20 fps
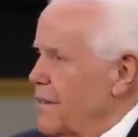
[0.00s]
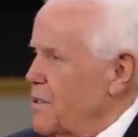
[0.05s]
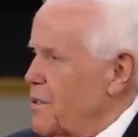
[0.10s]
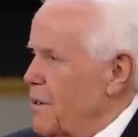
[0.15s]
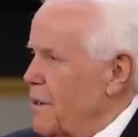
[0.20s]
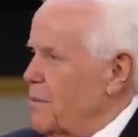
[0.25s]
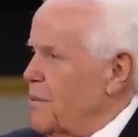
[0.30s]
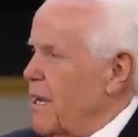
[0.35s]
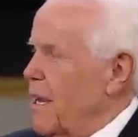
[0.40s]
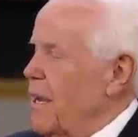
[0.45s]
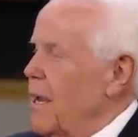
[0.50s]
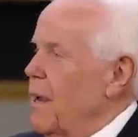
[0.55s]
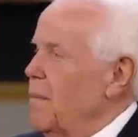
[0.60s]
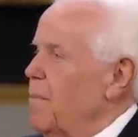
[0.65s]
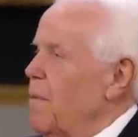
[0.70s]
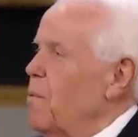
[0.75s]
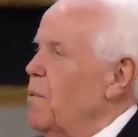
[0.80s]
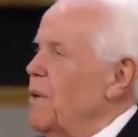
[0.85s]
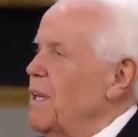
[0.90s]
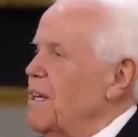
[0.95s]
See what I'm saying?
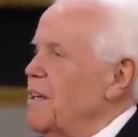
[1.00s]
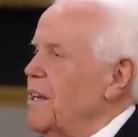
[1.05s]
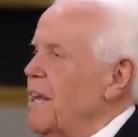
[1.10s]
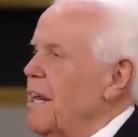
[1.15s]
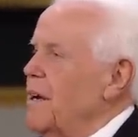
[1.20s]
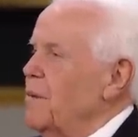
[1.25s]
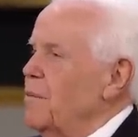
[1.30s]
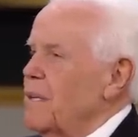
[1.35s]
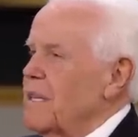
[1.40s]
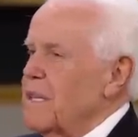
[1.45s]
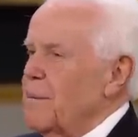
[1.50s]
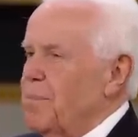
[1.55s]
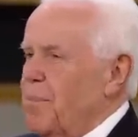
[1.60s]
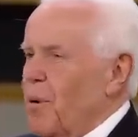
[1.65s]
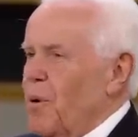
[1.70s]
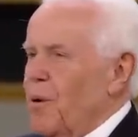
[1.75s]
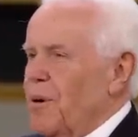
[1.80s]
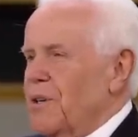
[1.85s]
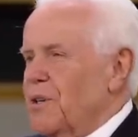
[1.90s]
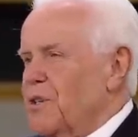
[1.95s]
But when you're dealing with the
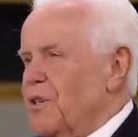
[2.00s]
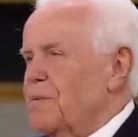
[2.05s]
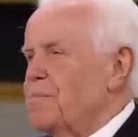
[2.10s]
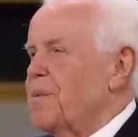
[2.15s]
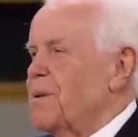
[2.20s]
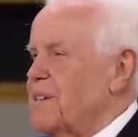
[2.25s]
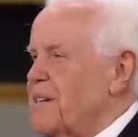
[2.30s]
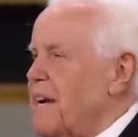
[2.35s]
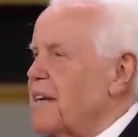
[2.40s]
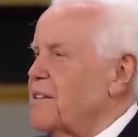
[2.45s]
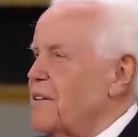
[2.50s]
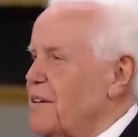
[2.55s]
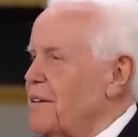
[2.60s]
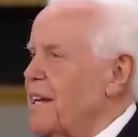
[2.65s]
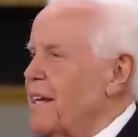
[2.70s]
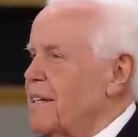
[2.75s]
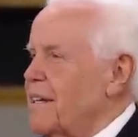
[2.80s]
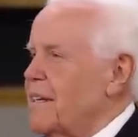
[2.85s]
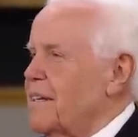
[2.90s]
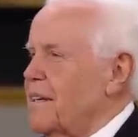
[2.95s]
poor, you should protect their
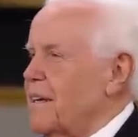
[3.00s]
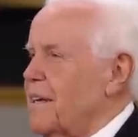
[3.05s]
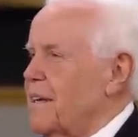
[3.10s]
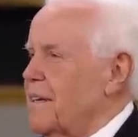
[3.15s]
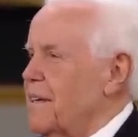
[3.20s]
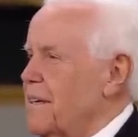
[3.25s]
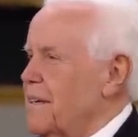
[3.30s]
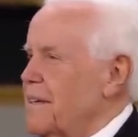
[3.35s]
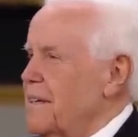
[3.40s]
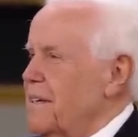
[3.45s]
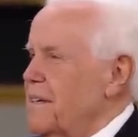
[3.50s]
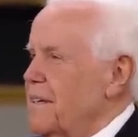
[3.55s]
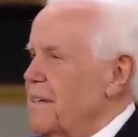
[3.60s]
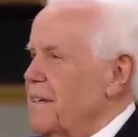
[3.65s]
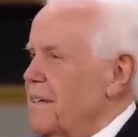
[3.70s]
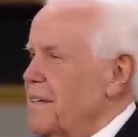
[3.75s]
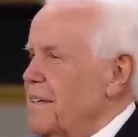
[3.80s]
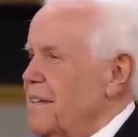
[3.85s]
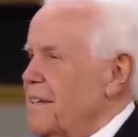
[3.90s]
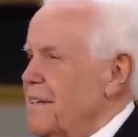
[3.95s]
dignity.
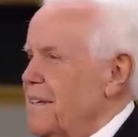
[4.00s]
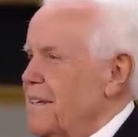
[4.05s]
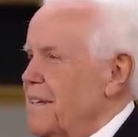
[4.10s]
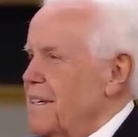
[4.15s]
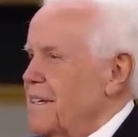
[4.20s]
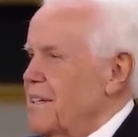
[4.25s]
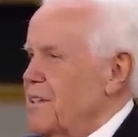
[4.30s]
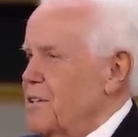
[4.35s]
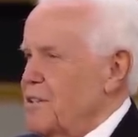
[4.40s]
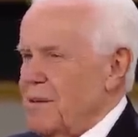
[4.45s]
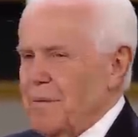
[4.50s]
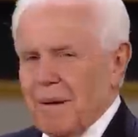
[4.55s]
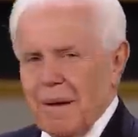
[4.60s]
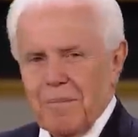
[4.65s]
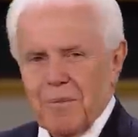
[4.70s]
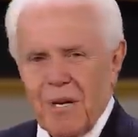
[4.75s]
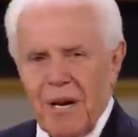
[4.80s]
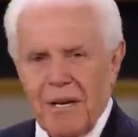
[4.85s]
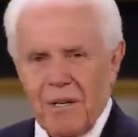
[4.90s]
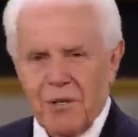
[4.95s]
You see what
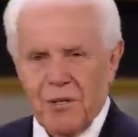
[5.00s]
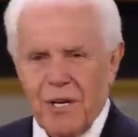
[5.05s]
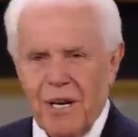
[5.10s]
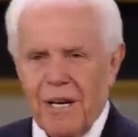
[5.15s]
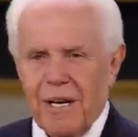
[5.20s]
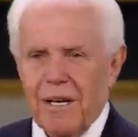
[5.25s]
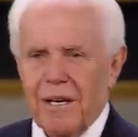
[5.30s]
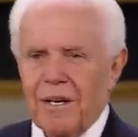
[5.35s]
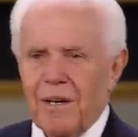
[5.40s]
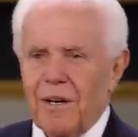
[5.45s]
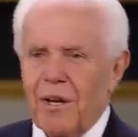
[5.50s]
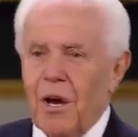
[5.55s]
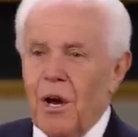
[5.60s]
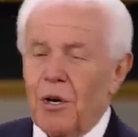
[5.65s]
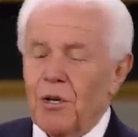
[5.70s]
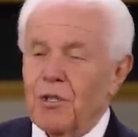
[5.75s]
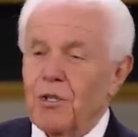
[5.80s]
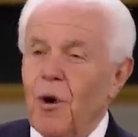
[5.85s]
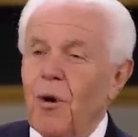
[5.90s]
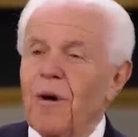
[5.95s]
I'm trying to say?
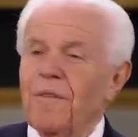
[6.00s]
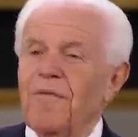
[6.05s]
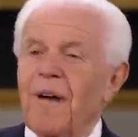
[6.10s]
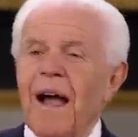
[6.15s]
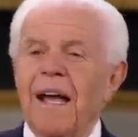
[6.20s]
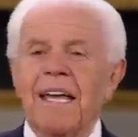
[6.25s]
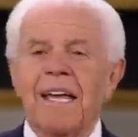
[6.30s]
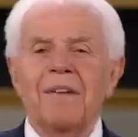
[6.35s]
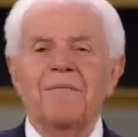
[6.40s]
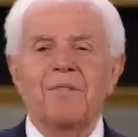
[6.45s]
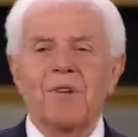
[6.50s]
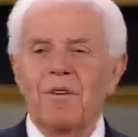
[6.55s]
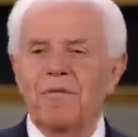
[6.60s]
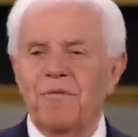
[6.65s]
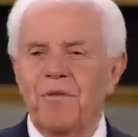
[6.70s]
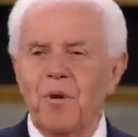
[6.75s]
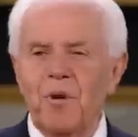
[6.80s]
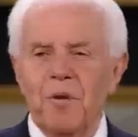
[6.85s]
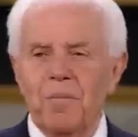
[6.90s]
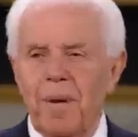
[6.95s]
So if I give to a
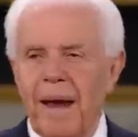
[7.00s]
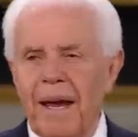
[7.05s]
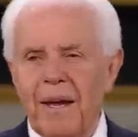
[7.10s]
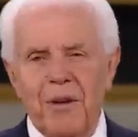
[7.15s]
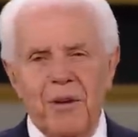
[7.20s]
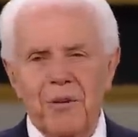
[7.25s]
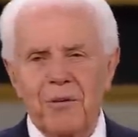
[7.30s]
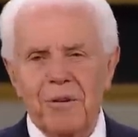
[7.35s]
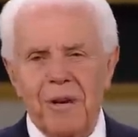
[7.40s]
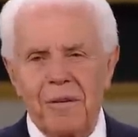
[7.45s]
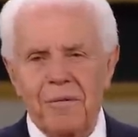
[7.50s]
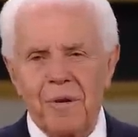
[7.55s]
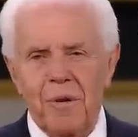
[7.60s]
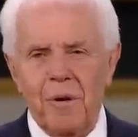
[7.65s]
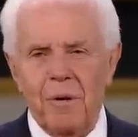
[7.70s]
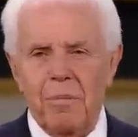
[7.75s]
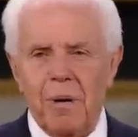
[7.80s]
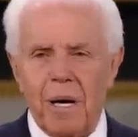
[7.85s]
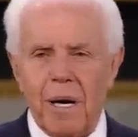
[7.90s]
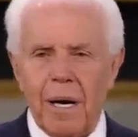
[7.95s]
food bank, you'll never
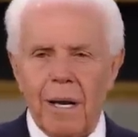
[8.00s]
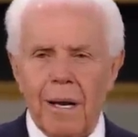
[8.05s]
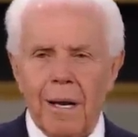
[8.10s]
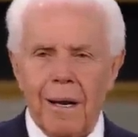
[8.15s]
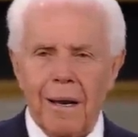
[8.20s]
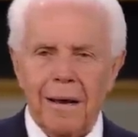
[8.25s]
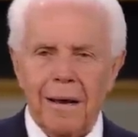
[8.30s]
know about it.